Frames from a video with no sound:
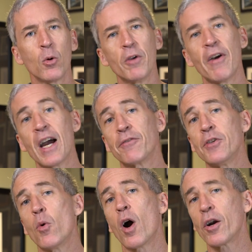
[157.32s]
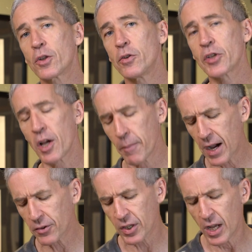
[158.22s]
We've had a few articles come
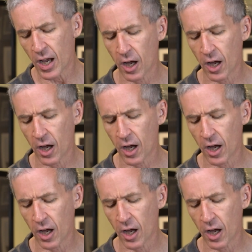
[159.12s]
out.